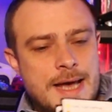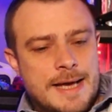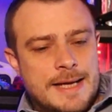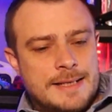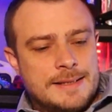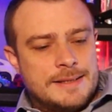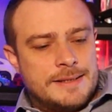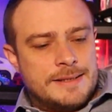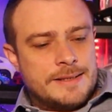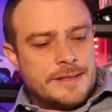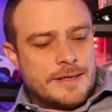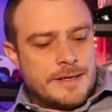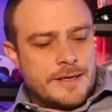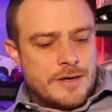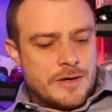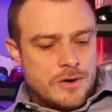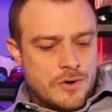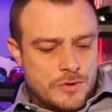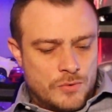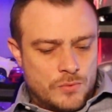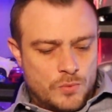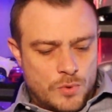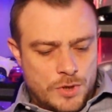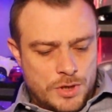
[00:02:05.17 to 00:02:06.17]
and
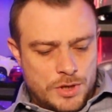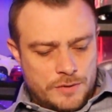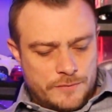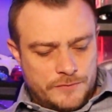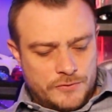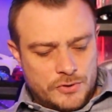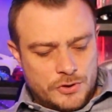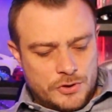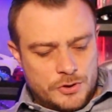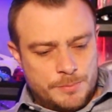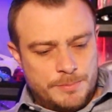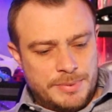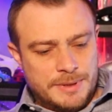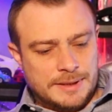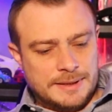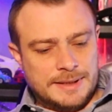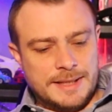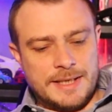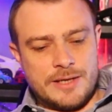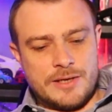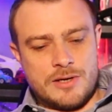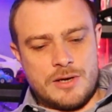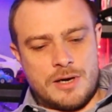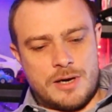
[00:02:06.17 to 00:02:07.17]
uh, on one of those
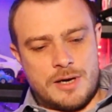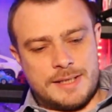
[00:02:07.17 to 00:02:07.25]
building